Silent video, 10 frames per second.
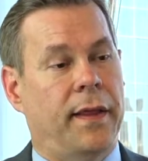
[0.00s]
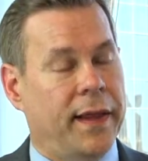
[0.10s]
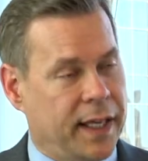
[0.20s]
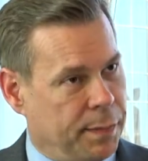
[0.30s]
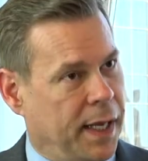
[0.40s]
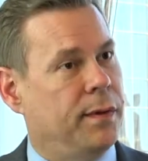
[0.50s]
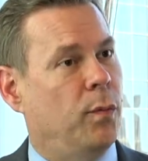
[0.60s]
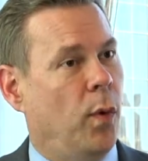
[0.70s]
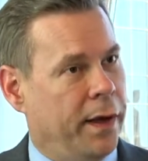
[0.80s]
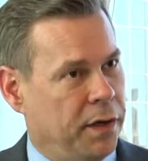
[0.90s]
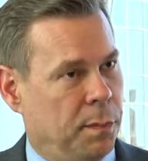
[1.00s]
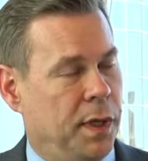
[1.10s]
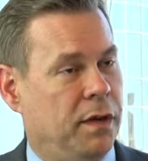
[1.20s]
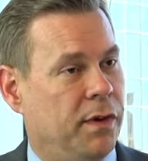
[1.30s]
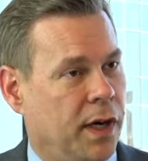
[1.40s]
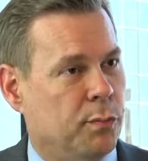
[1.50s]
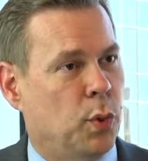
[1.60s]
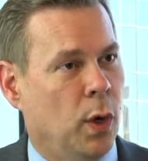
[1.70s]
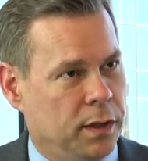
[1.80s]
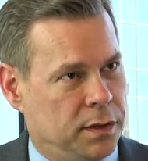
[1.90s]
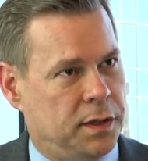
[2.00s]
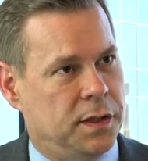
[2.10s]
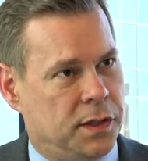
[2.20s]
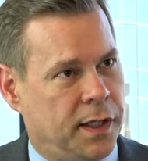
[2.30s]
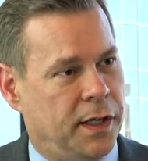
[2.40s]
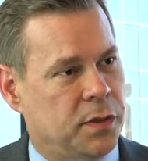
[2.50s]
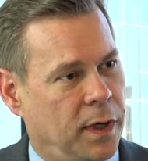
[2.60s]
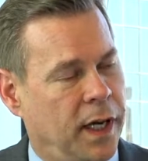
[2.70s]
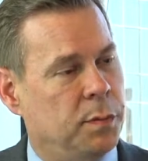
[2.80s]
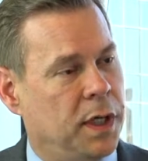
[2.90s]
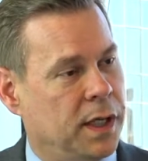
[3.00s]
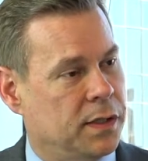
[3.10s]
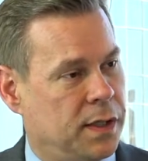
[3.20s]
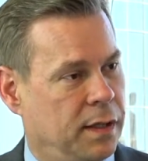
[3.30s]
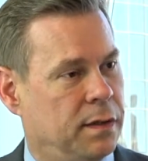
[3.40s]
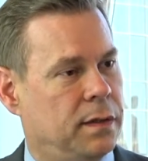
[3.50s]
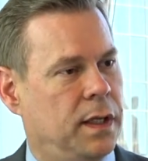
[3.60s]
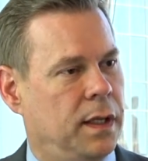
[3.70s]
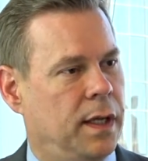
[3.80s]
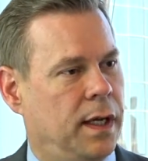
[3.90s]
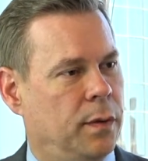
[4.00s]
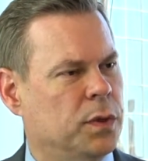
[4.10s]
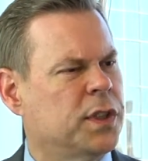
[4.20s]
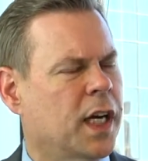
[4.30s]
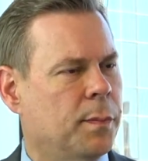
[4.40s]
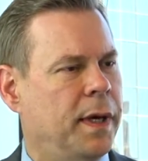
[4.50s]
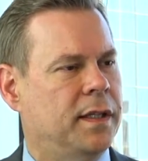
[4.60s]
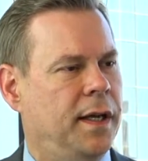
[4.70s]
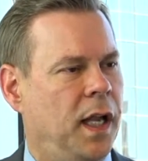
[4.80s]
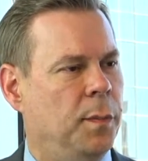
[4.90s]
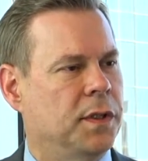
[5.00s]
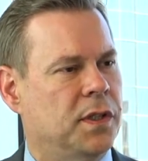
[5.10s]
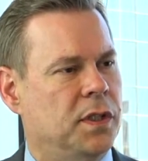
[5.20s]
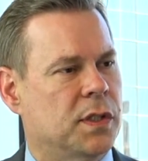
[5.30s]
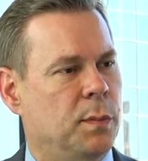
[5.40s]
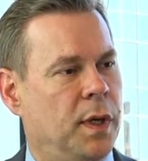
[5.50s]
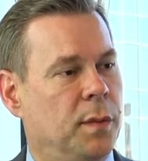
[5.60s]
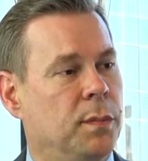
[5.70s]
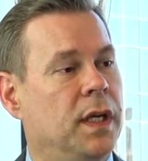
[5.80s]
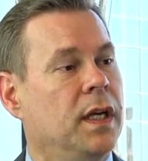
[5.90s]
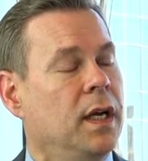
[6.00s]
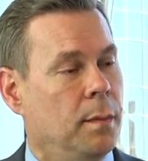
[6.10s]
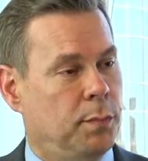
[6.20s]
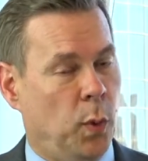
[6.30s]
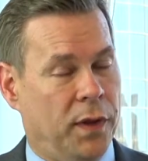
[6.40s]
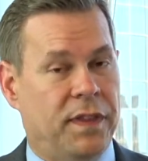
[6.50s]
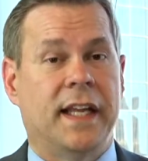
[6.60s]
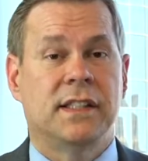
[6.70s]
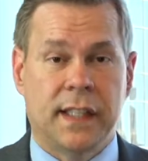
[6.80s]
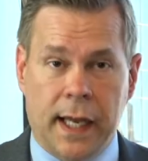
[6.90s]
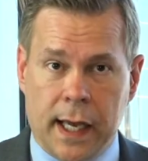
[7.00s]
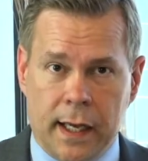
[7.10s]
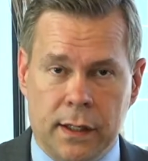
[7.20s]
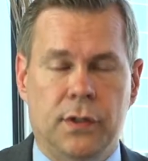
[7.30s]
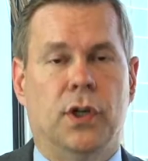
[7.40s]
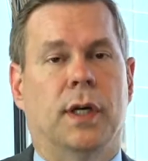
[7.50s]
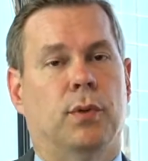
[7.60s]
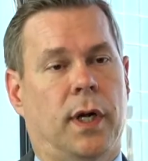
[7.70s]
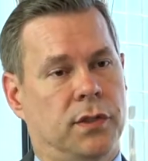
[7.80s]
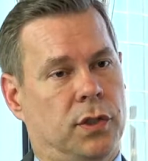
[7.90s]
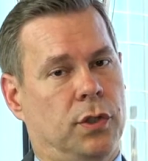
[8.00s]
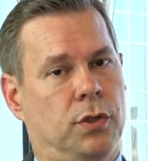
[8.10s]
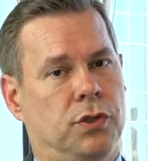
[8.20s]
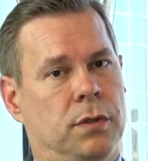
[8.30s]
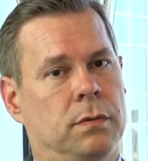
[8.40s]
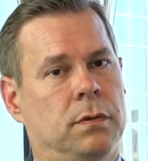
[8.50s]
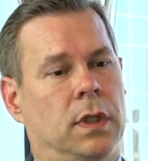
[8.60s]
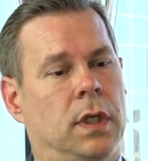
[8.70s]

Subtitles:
And that wound up being very important in this case, right? Because, and we'll talk about the elements in just a minute, but what they said during prosecution